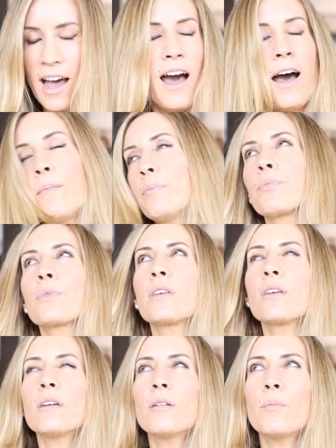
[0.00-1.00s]
Um,
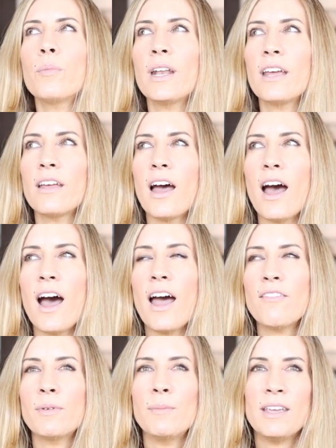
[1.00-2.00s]
but I,
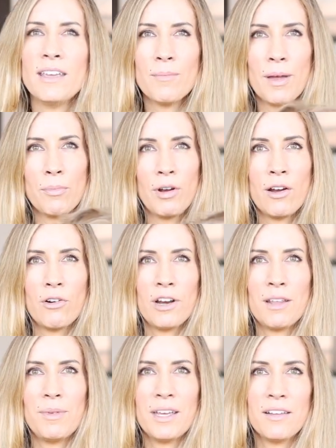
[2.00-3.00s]
I've been making it my
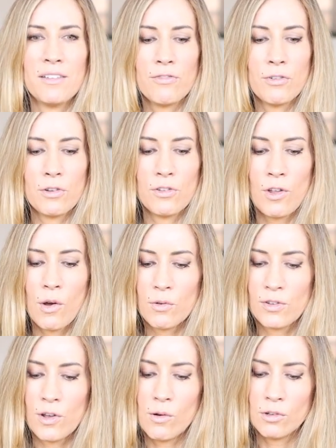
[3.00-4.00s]
priority because for so,
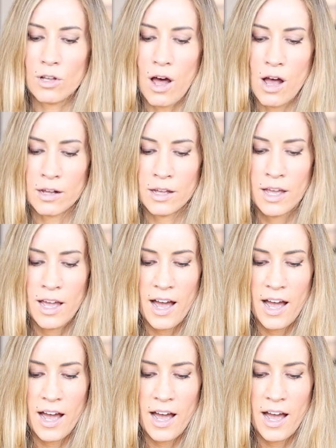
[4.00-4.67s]
so long,